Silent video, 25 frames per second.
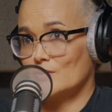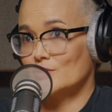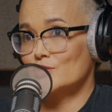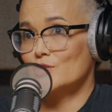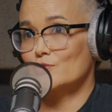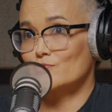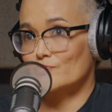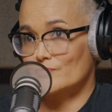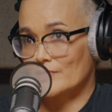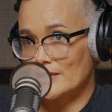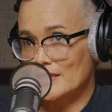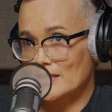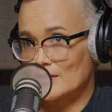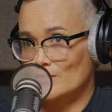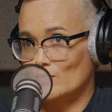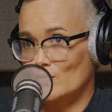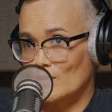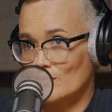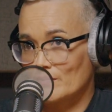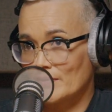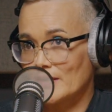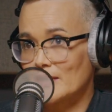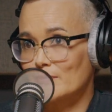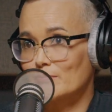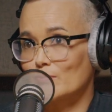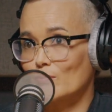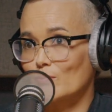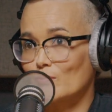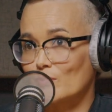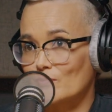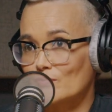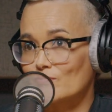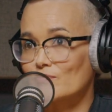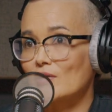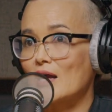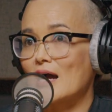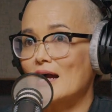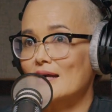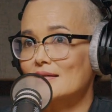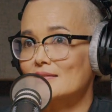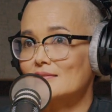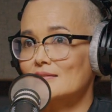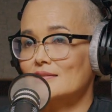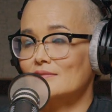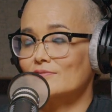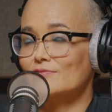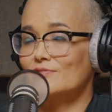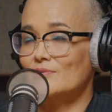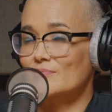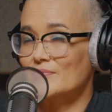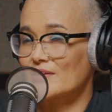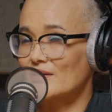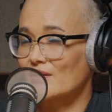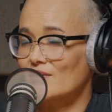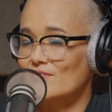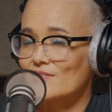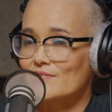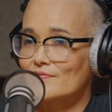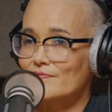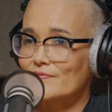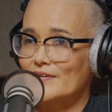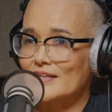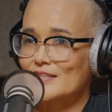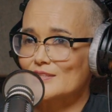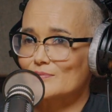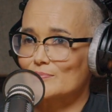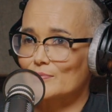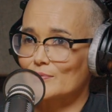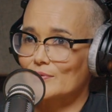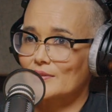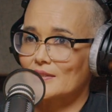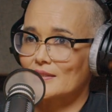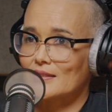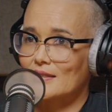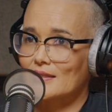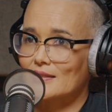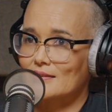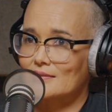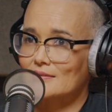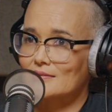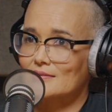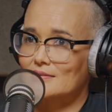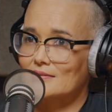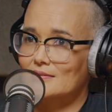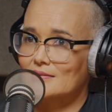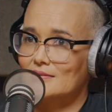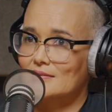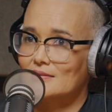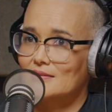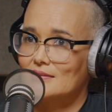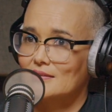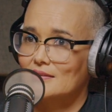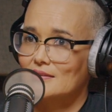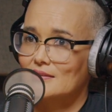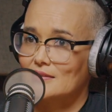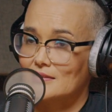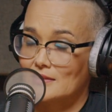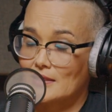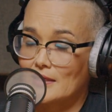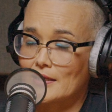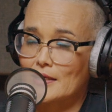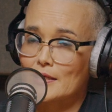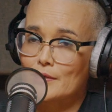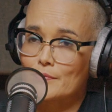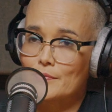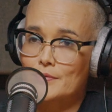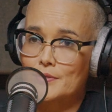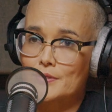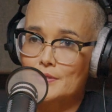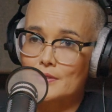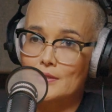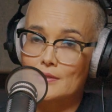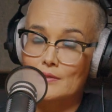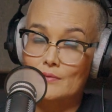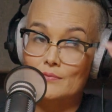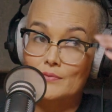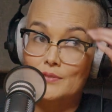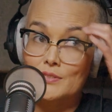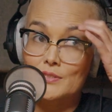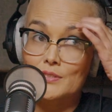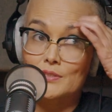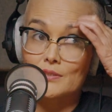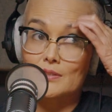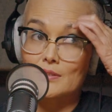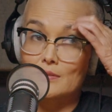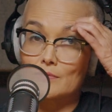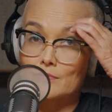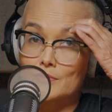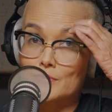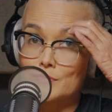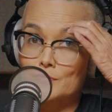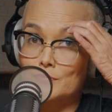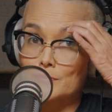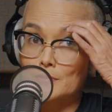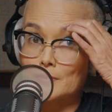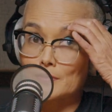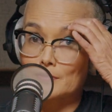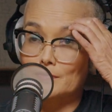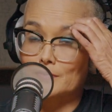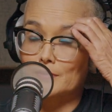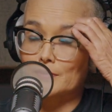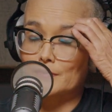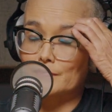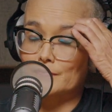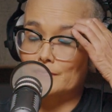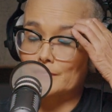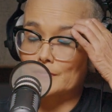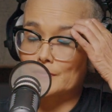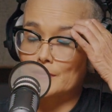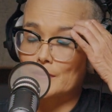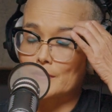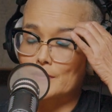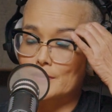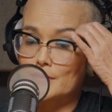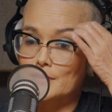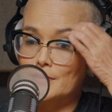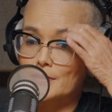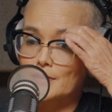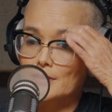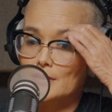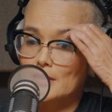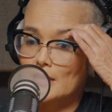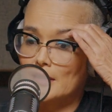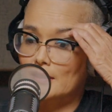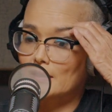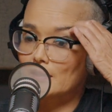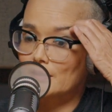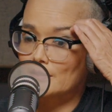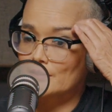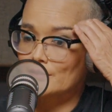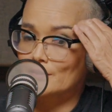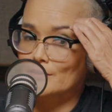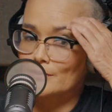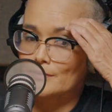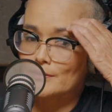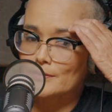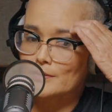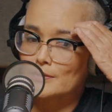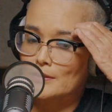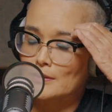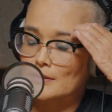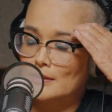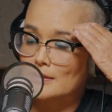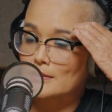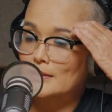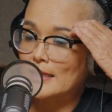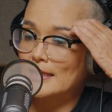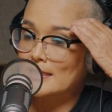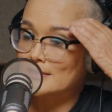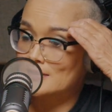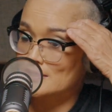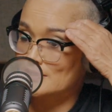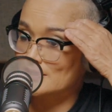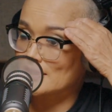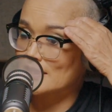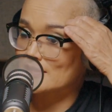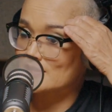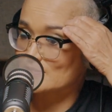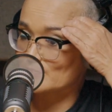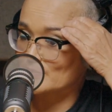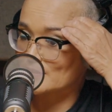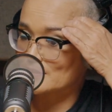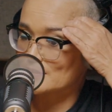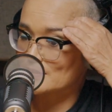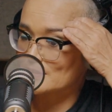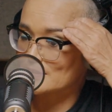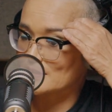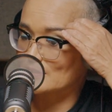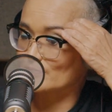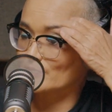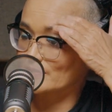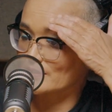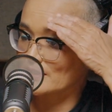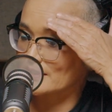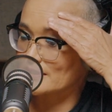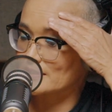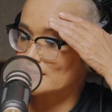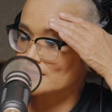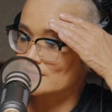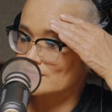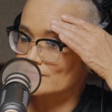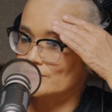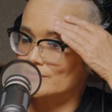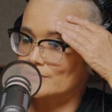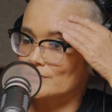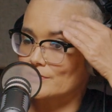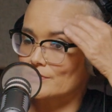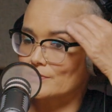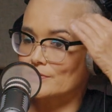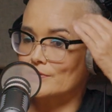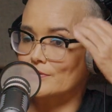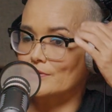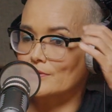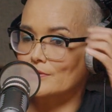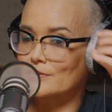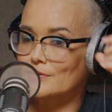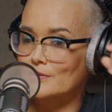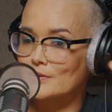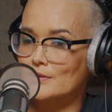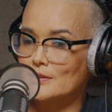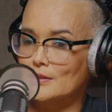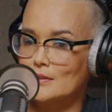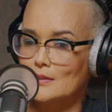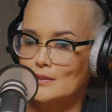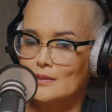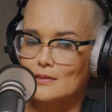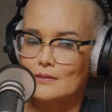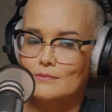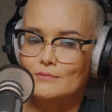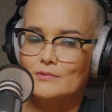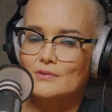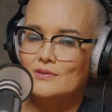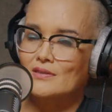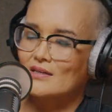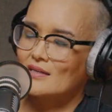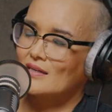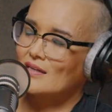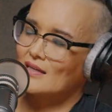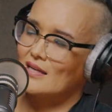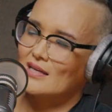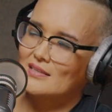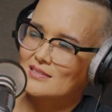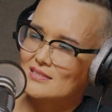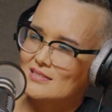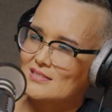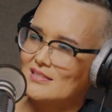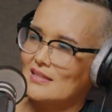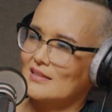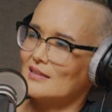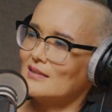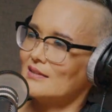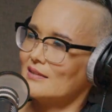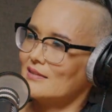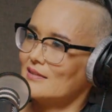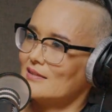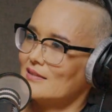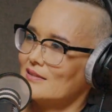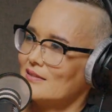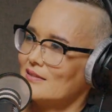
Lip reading: to read what people were writing from their own Facebook accounts. Yeah, it was really, really full on. And, you know, as Yasmin said when I interviewed her, you can't unsee it.